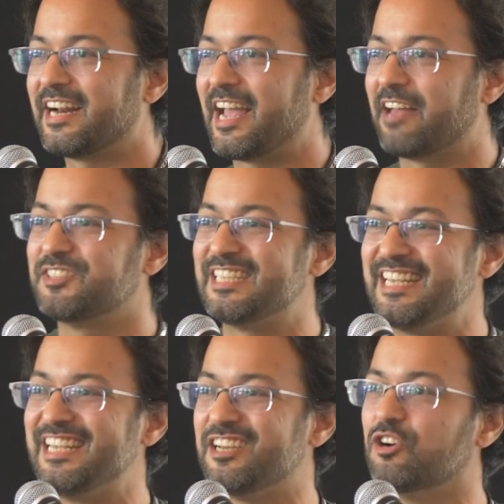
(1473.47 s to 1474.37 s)
have
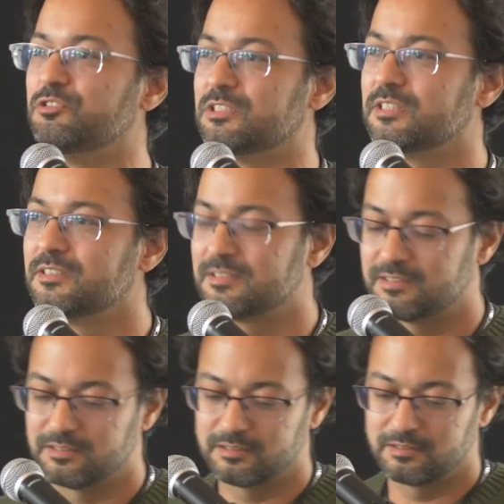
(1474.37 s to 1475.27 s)
CEOs.
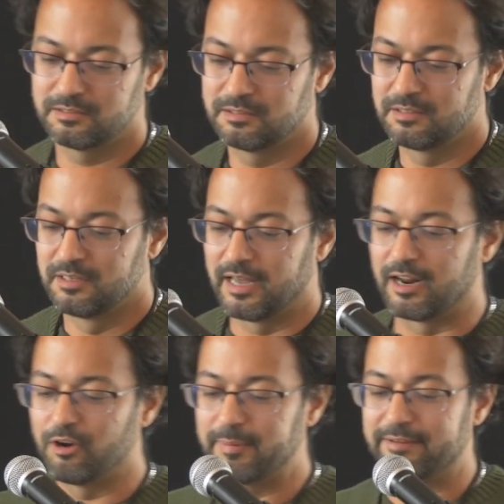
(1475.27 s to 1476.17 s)
And
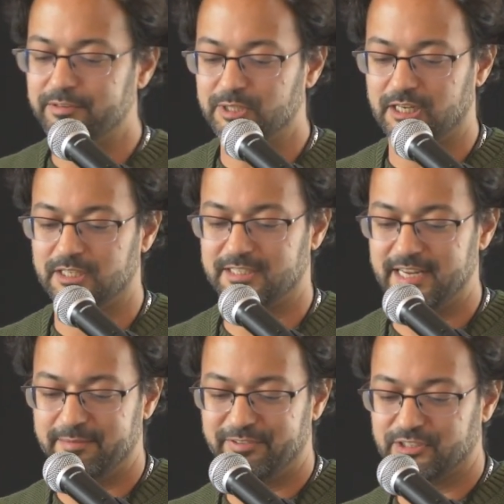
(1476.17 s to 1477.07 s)
I hope everyone on the
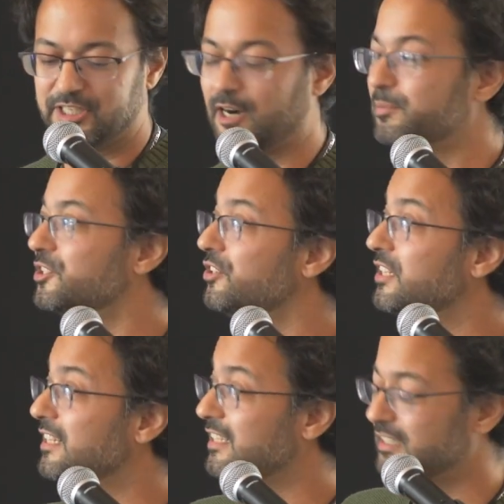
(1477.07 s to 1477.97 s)
team feels the
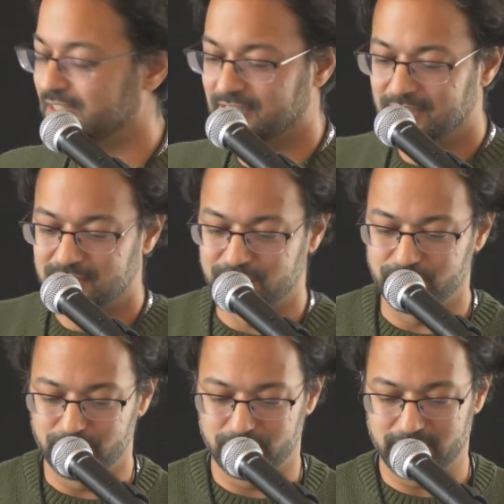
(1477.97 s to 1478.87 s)
opportunity
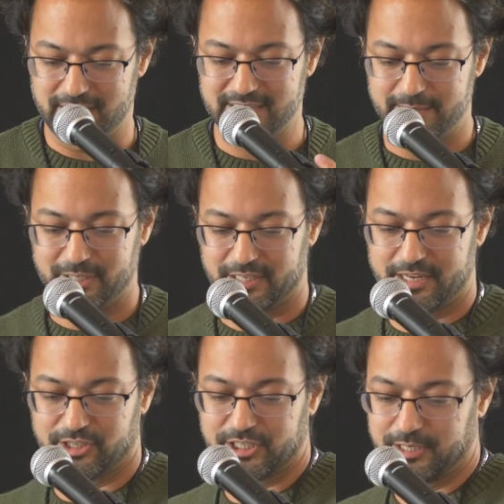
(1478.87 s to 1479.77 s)
to exhibit
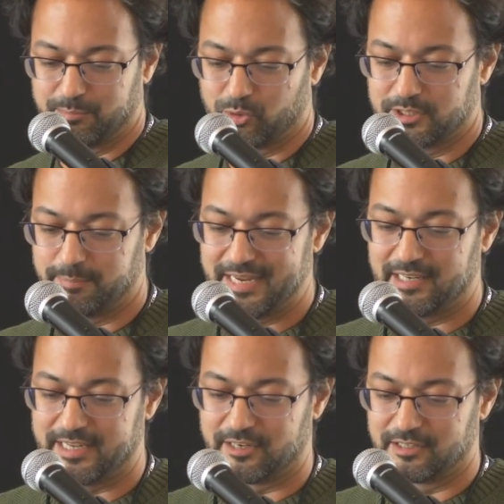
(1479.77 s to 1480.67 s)
leadership or to be a
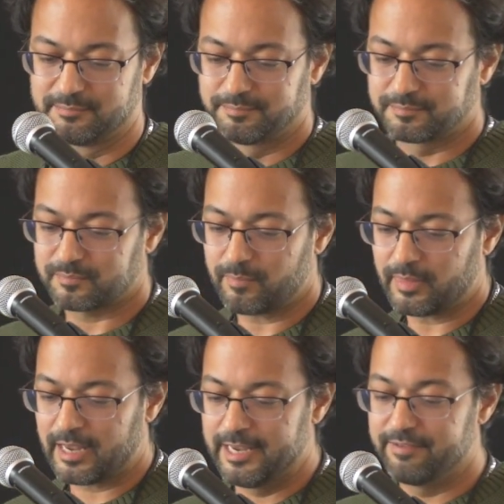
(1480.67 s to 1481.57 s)
leader.
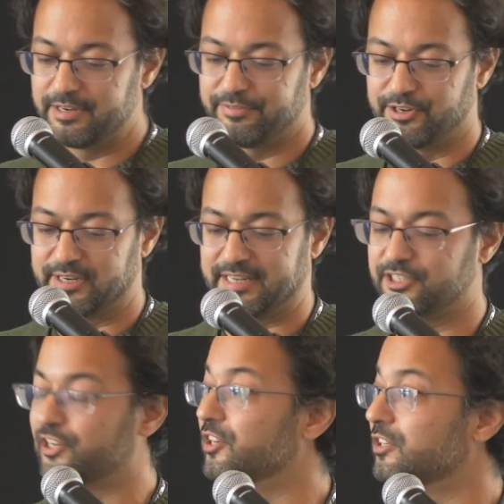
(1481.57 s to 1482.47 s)
Even if you're an
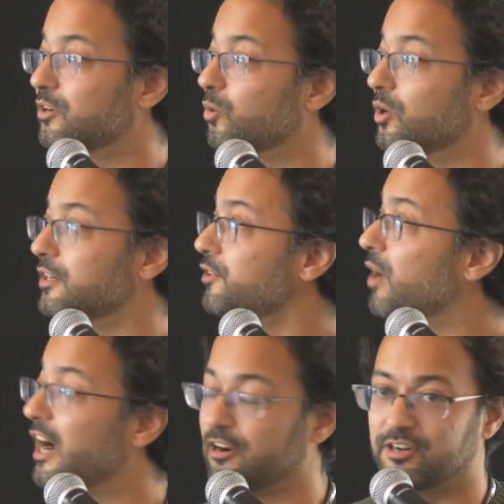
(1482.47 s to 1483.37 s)
intern or a new
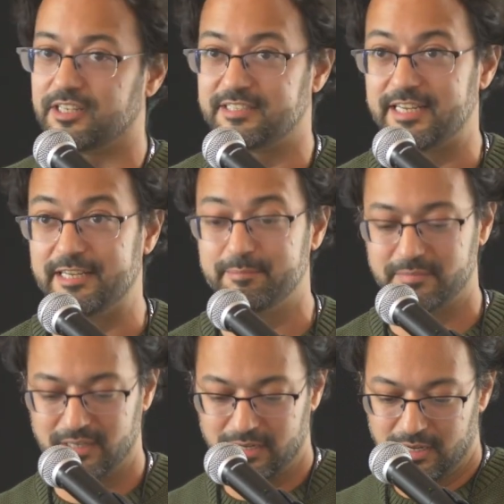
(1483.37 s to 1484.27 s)
hire on a
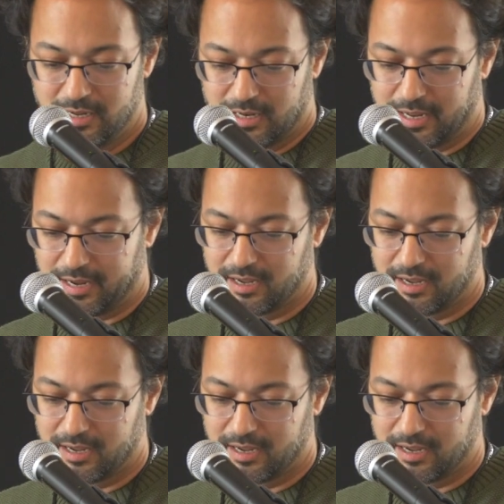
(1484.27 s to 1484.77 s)
team, like,